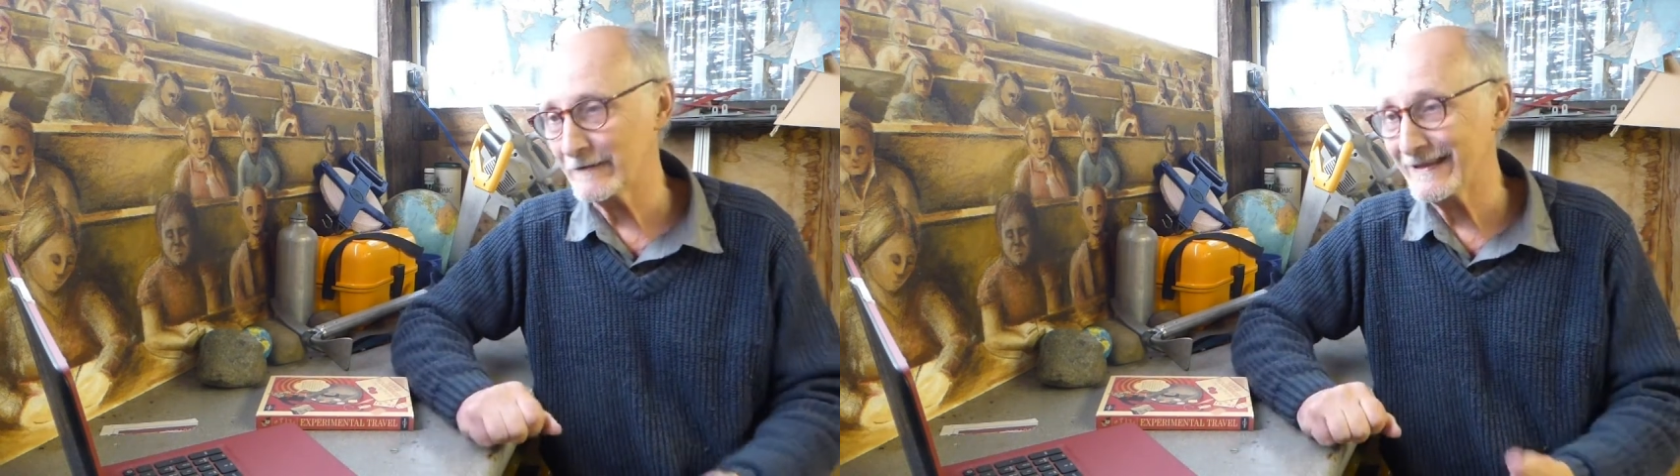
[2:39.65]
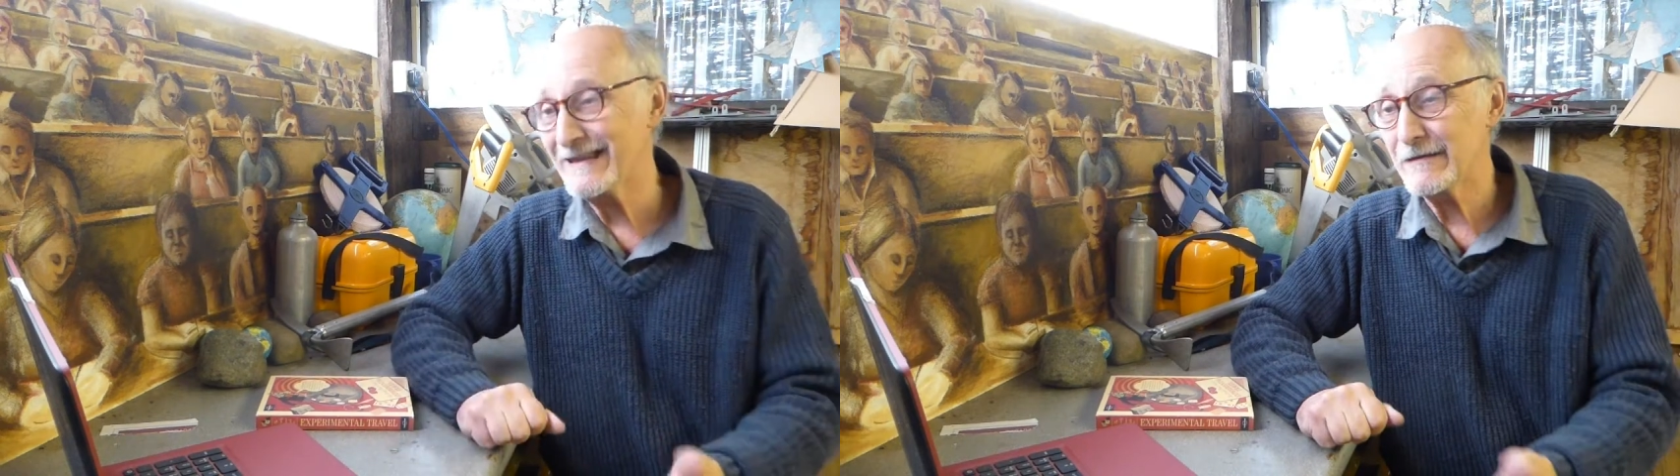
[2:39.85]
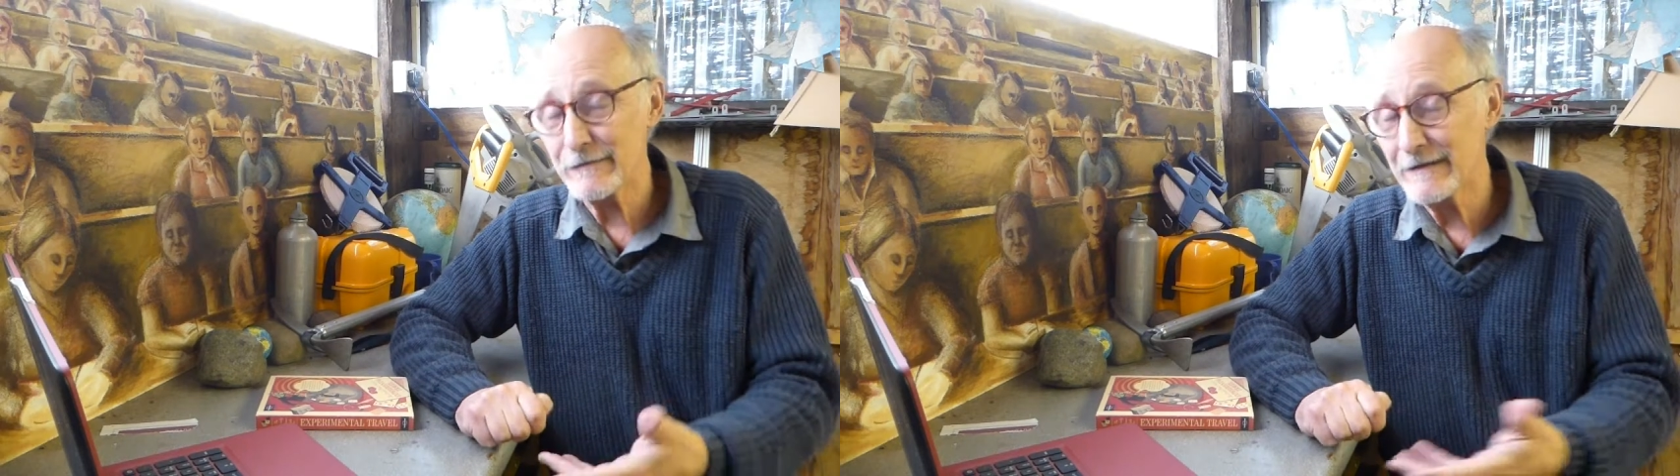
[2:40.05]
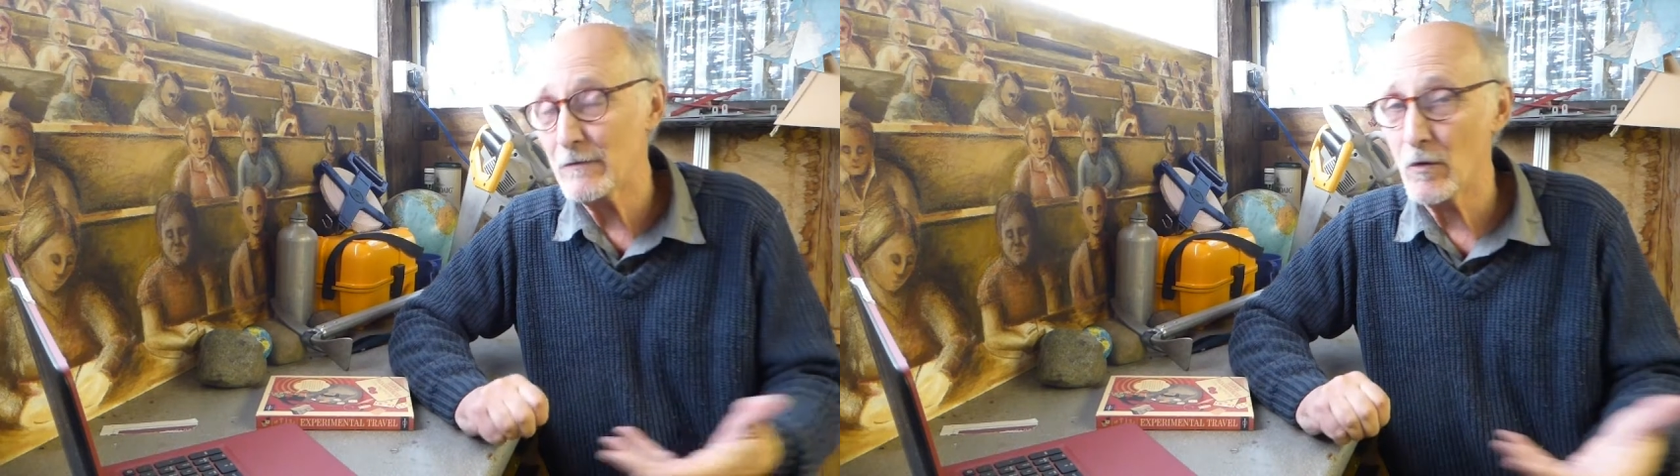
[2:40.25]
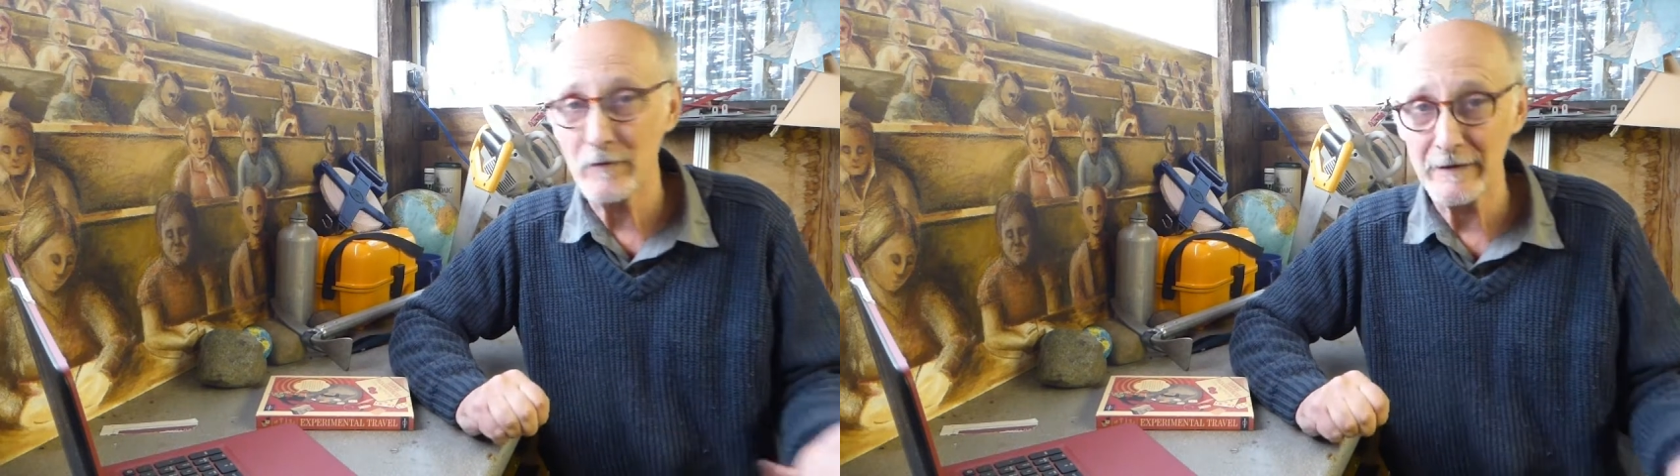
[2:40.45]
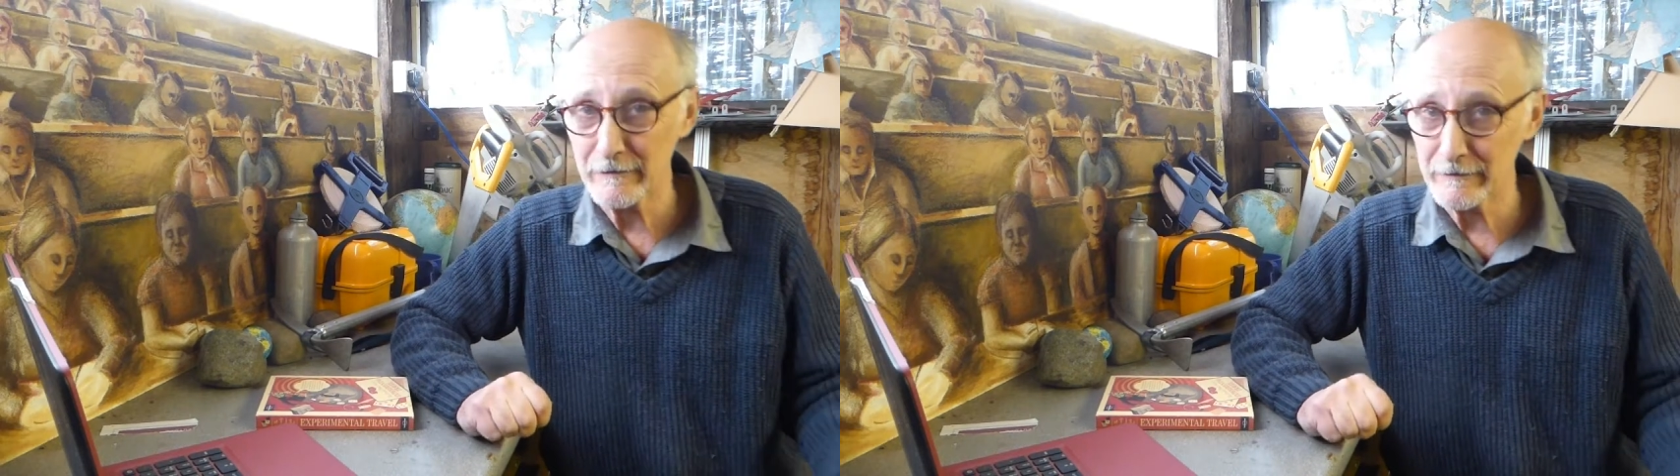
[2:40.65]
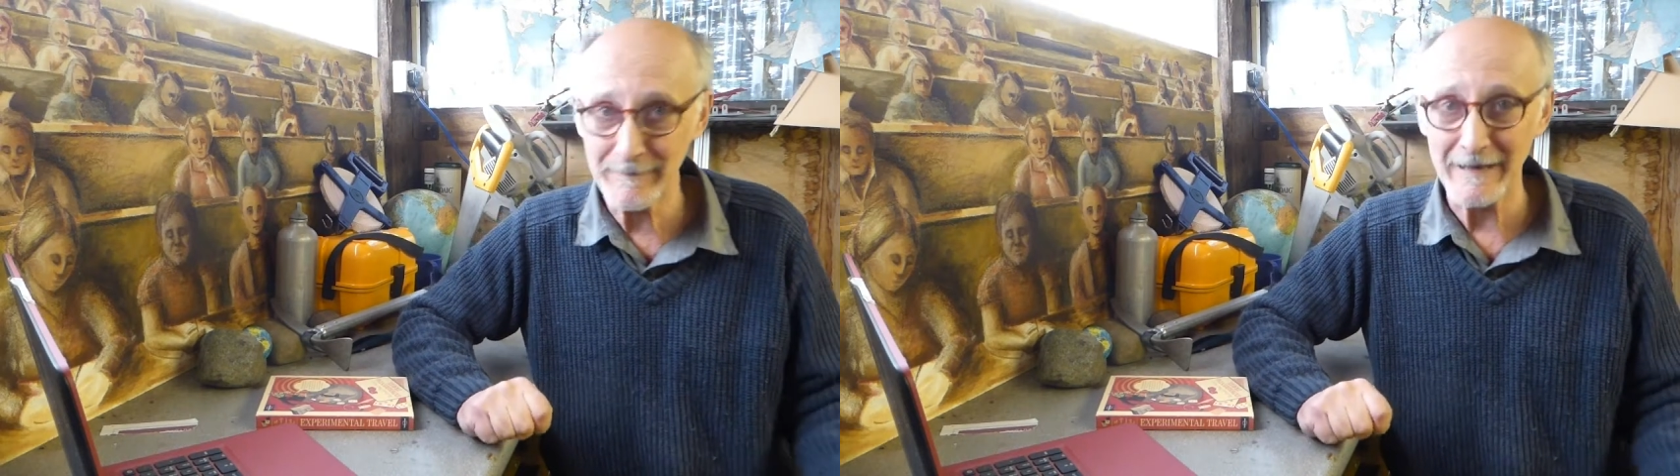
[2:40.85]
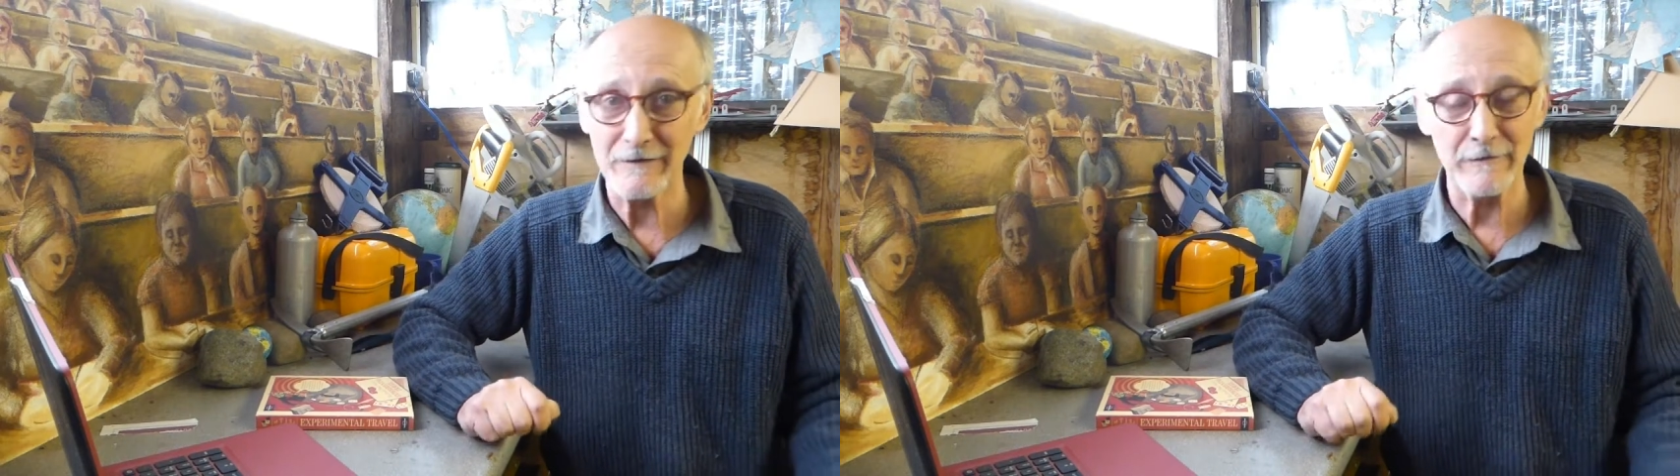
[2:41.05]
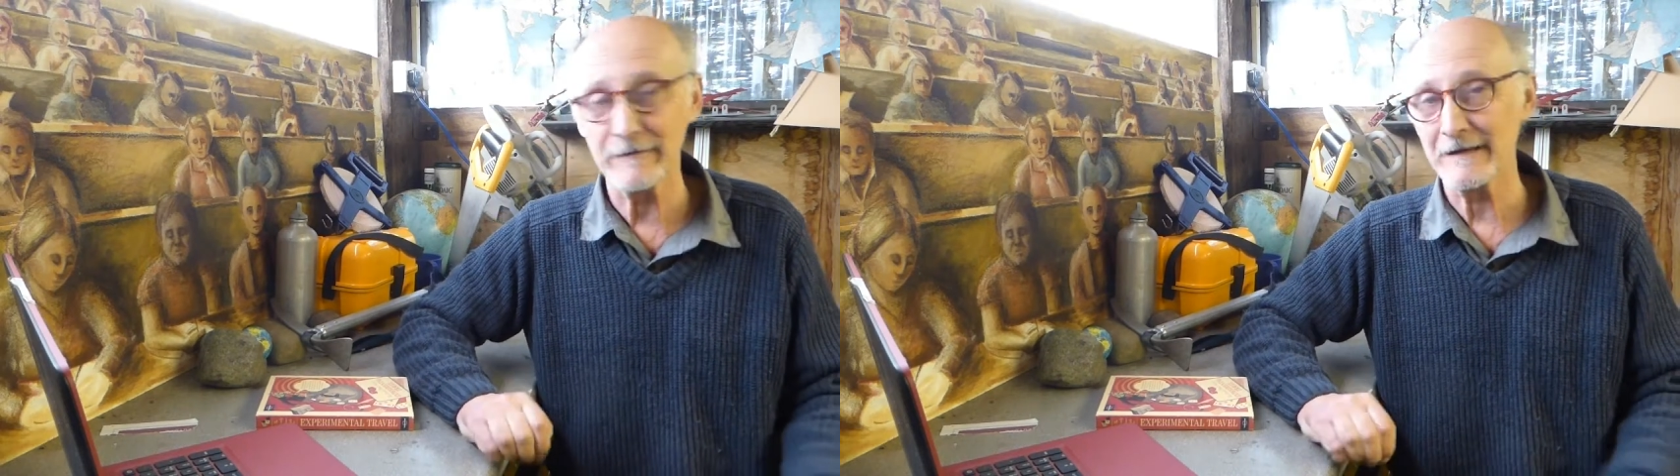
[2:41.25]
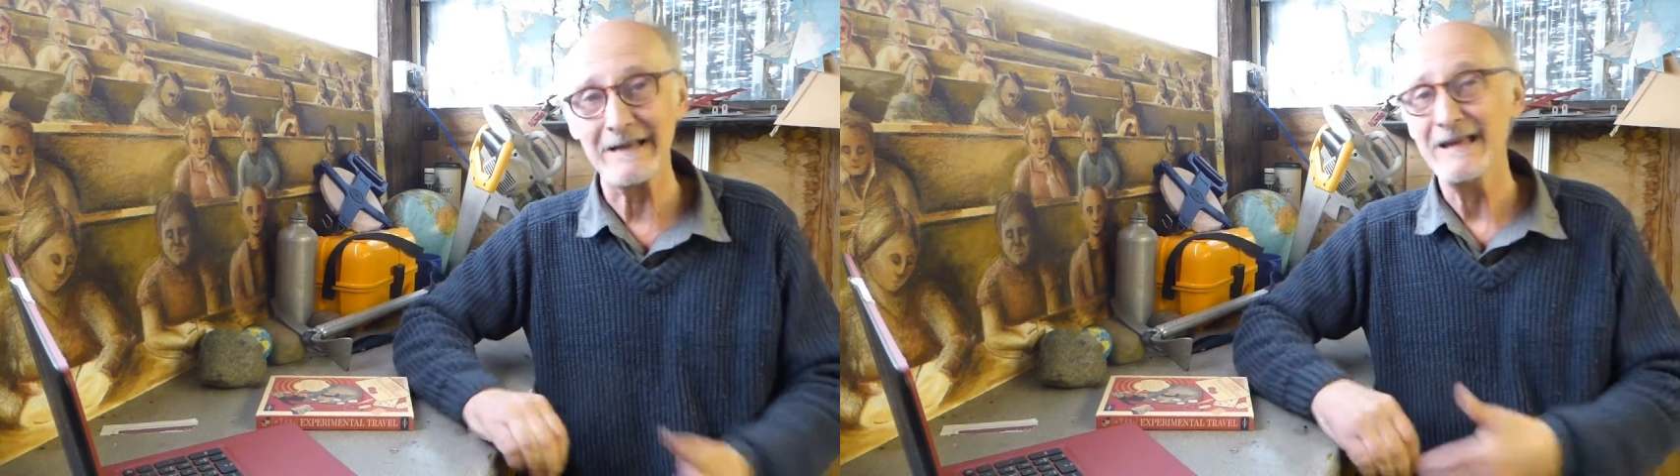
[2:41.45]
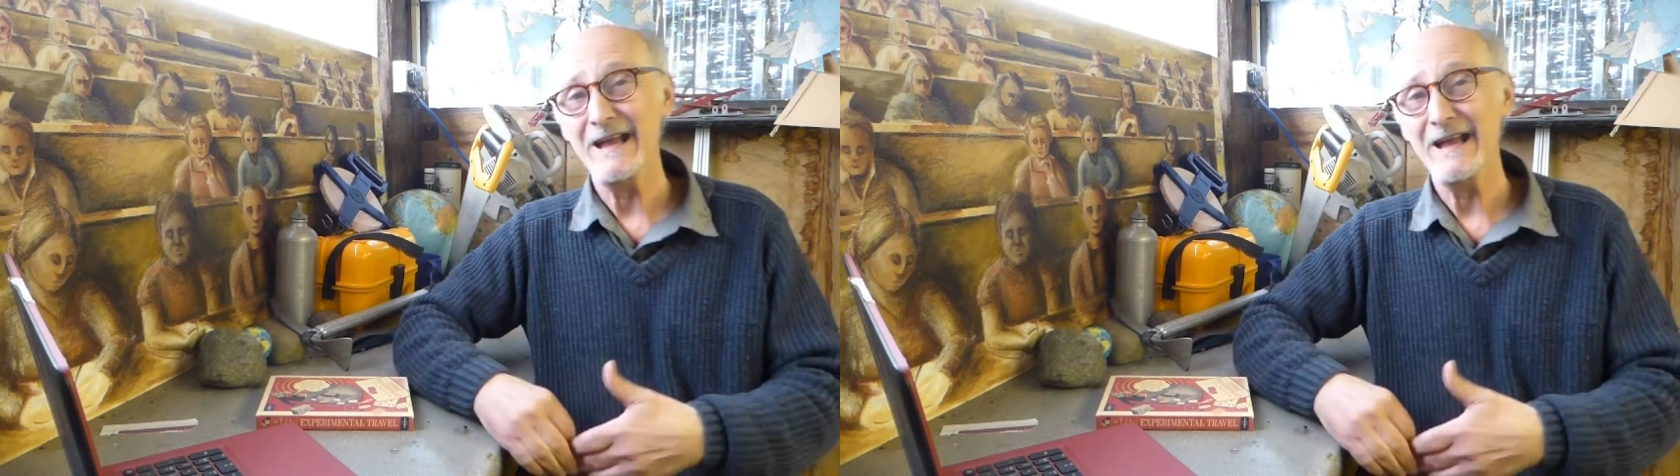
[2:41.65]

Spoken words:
We tend to see what we expect to see,